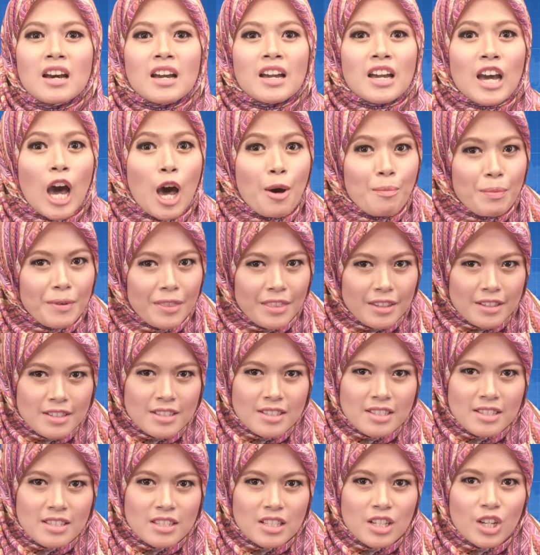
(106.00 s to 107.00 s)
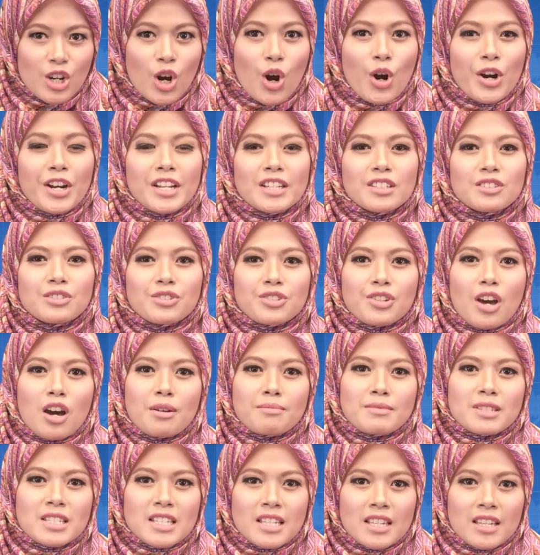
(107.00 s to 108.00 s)
Competence, according to
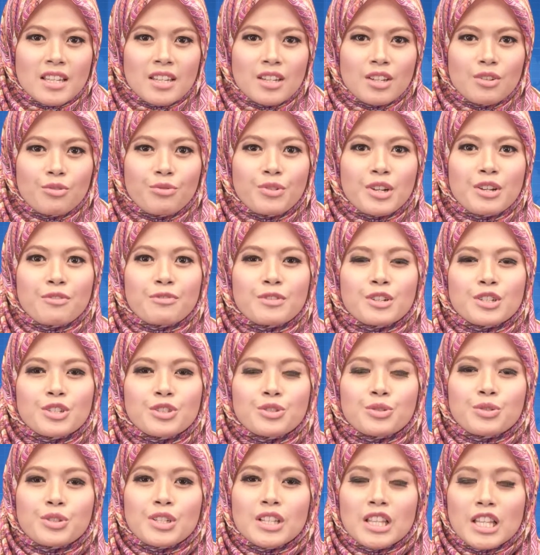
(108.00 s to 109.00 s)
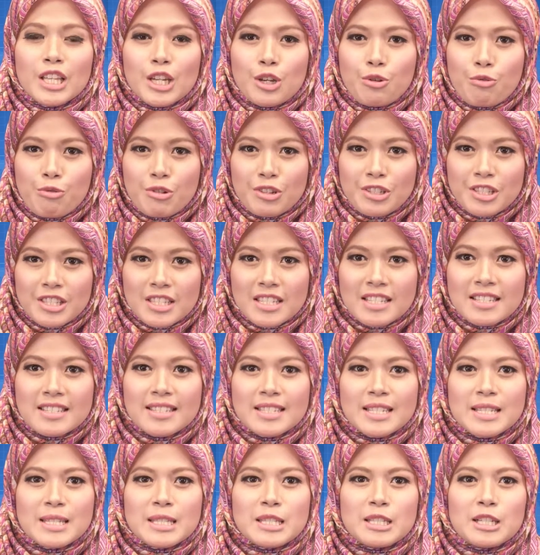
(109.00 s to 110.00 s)
Chomsky, refers to the linguistic
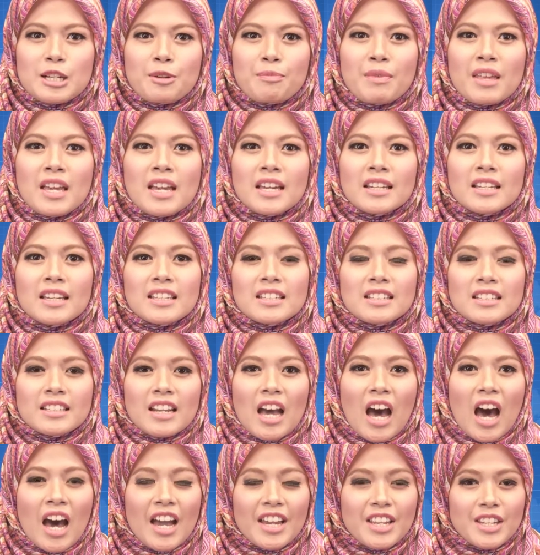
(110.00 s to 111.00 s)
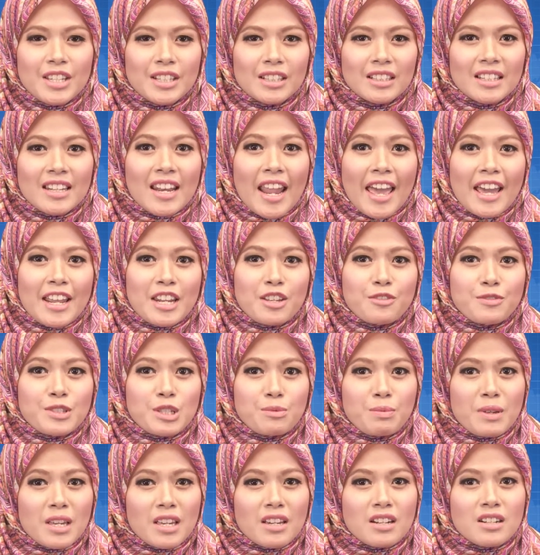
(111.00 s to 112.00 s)
system that an ideal native
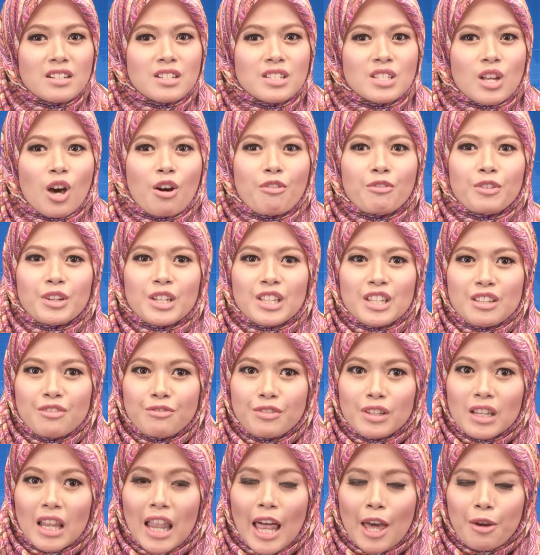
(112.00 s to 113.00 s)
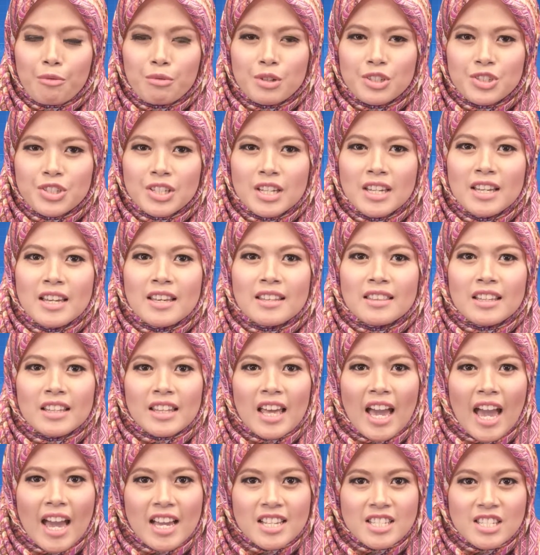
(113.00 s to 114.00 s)
speaker of a given language that
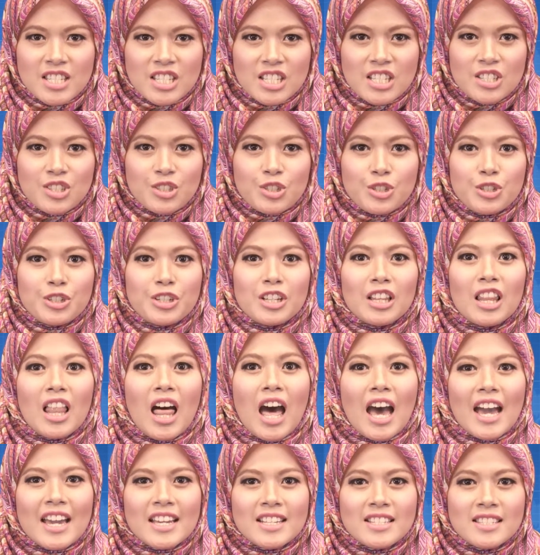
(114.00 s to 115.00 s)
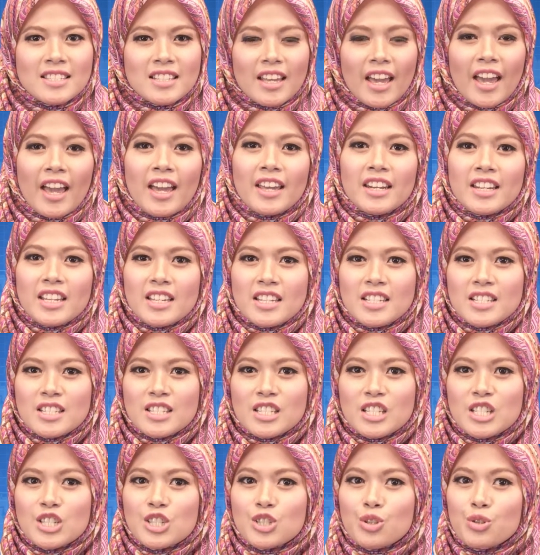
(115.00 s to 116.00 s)
has internalized and
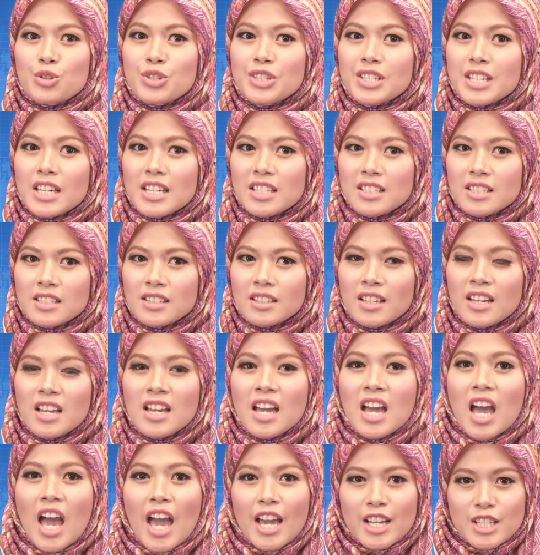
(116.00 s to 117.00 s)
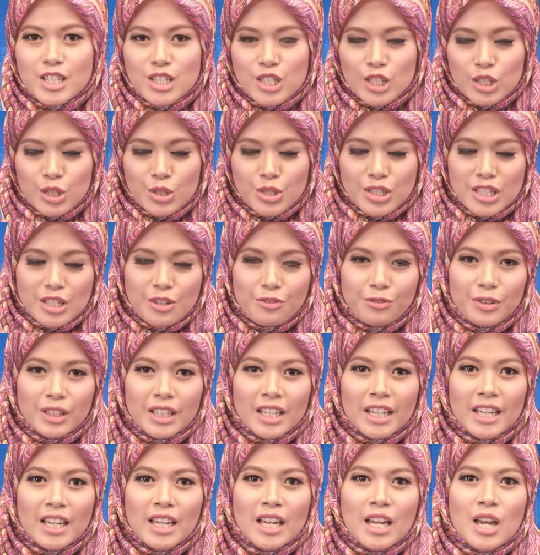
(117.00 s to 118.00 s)
is associated
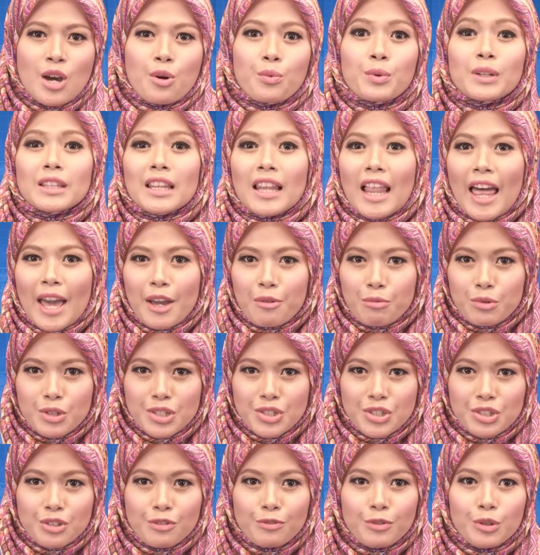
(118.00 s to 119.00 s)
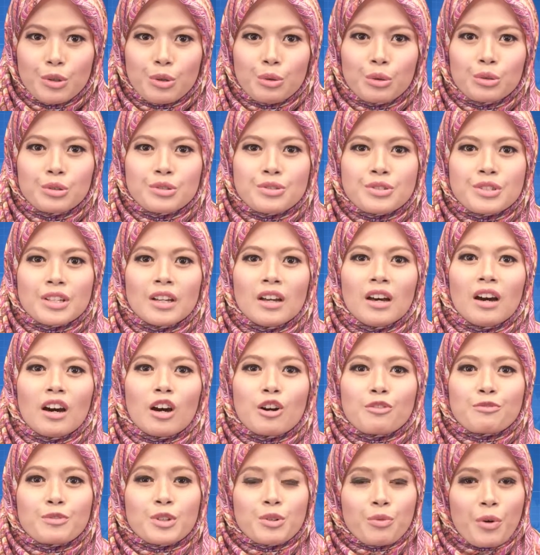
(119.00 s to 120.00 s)
exclusively with language of rules
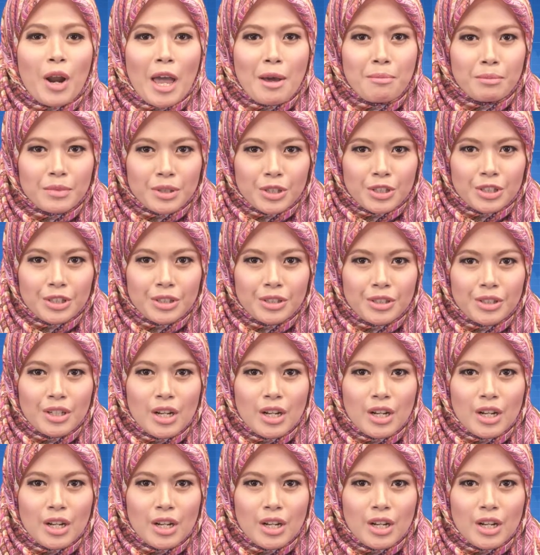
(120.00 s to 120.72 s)
of grammar.